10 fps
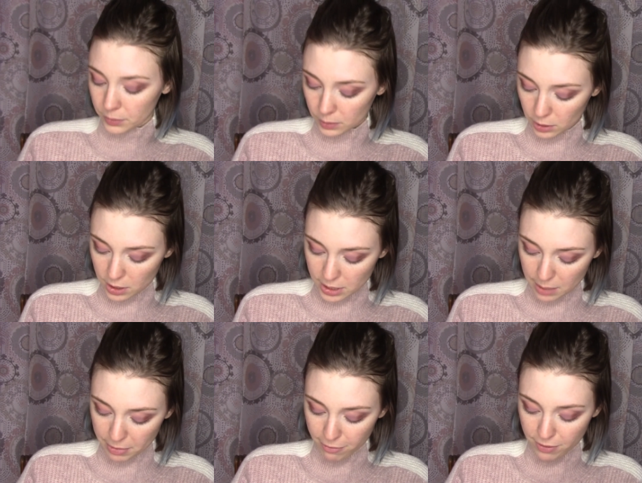I'm going to take
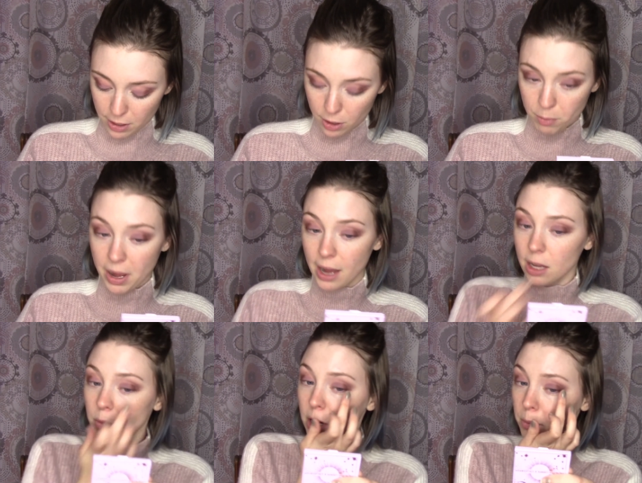my finger back
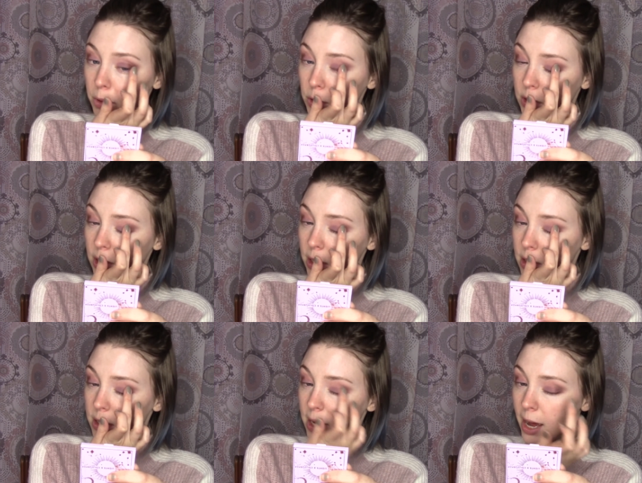in Mariposa
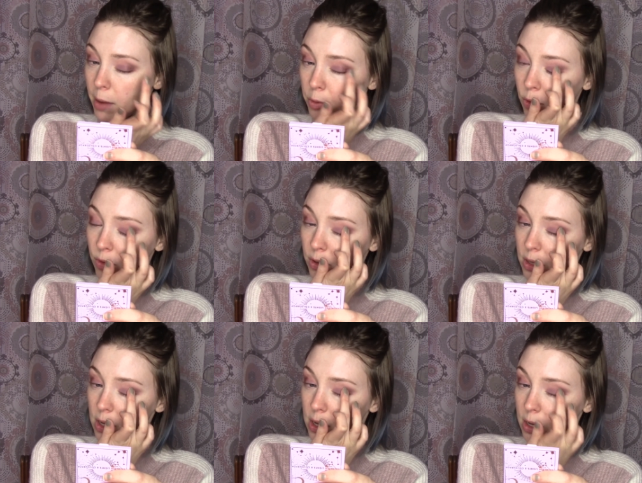and tap over
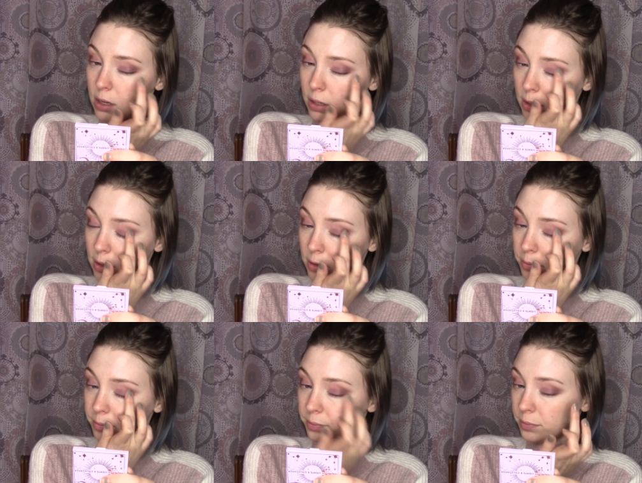the
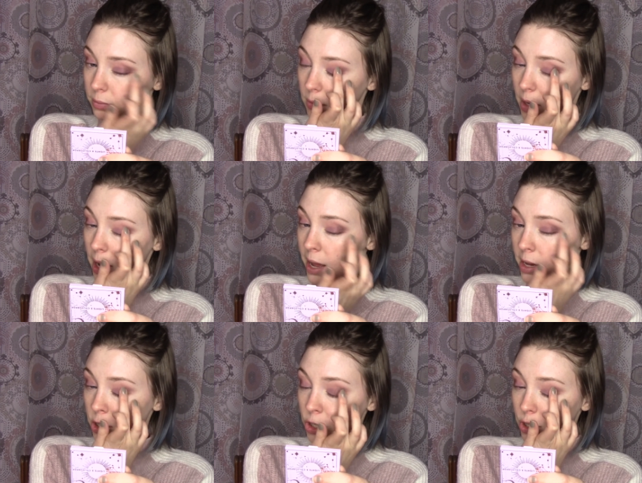
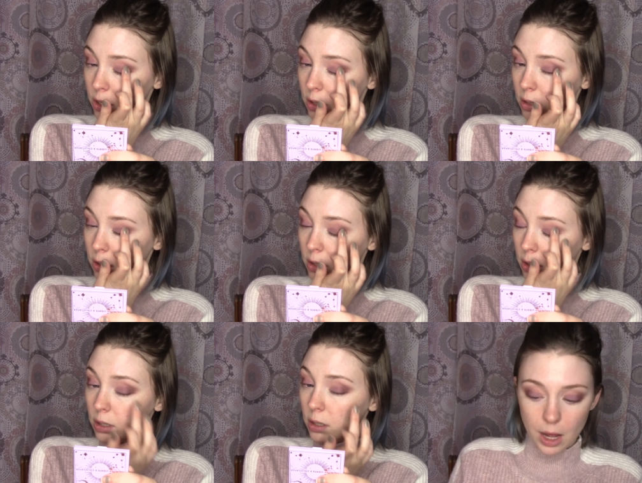edge.
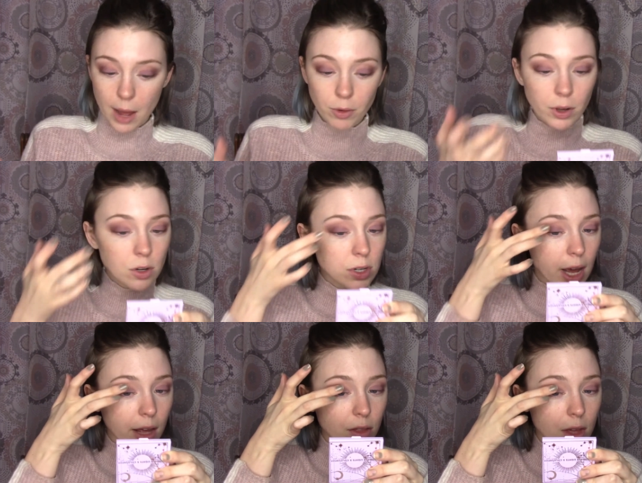I'm going to
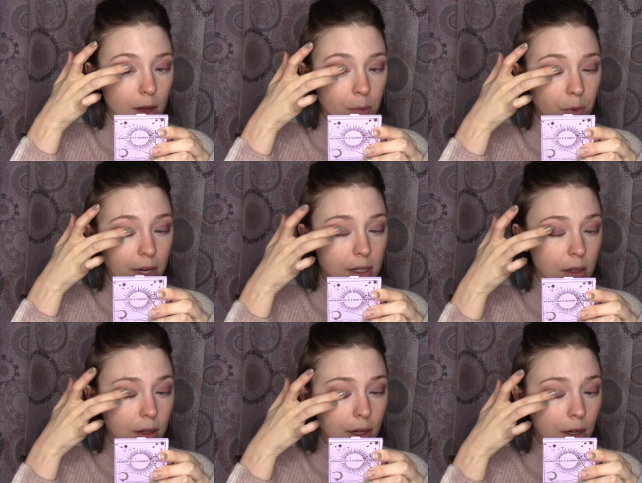take the pressed
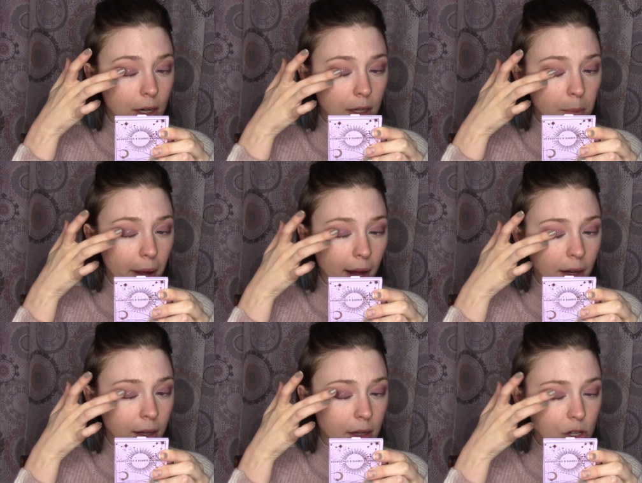glitter in the
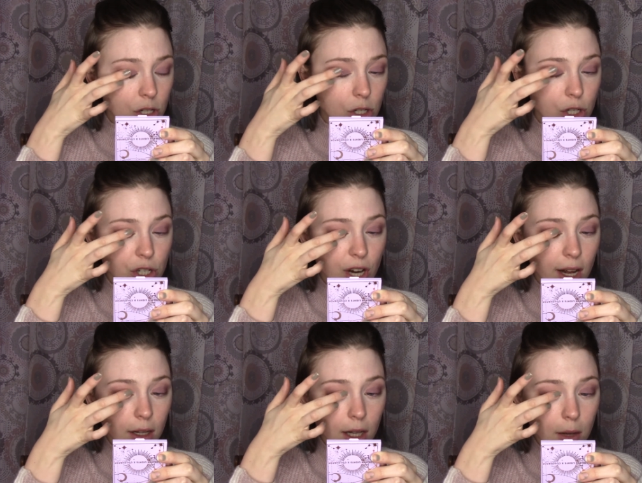palette and just
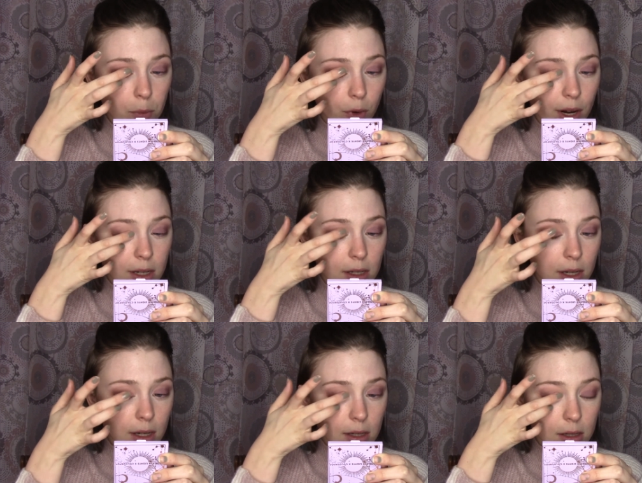gently press
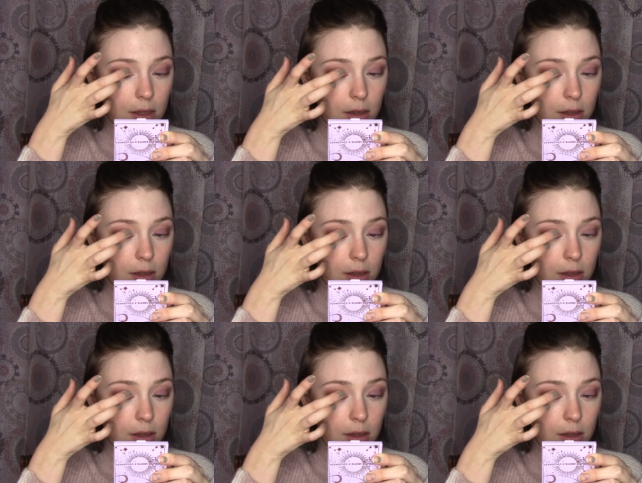this